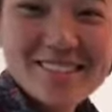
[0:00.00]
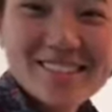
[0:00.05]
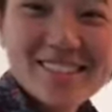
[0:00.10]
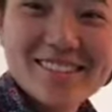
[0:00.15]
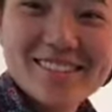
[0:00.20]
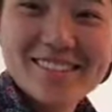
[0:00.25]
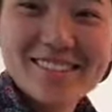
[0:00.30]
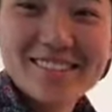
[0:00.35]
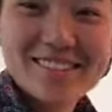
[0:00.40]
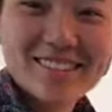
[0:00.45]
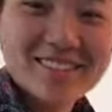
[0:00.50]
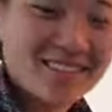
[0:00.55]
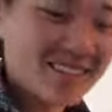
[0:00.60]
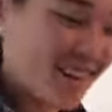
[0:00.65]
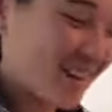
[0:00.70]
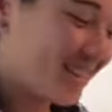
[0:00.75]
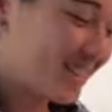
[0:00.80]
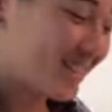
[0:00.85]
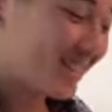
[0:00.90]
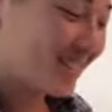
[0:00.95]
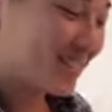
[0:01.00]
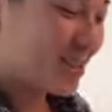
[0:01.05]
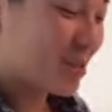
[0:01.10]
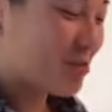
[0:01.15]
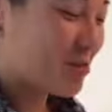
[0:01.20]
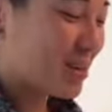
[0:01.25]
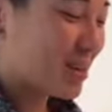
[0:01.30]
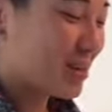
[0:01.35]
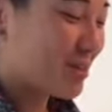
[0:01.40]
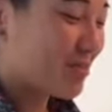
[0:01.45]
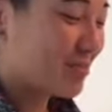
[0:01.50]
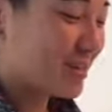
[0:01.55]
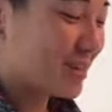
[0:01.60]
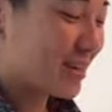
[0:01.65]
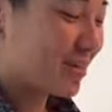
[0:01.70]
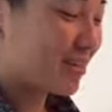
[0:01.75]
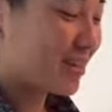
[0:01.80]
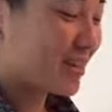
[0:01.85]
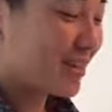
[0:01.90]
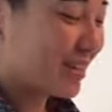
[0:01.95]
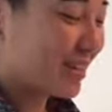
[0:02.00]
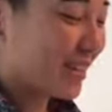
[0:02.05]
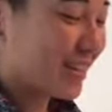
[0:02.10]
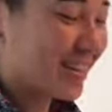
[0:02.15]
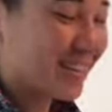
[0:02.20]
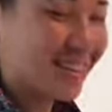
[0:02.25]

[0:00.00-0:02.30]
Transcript: So yes, we have definitely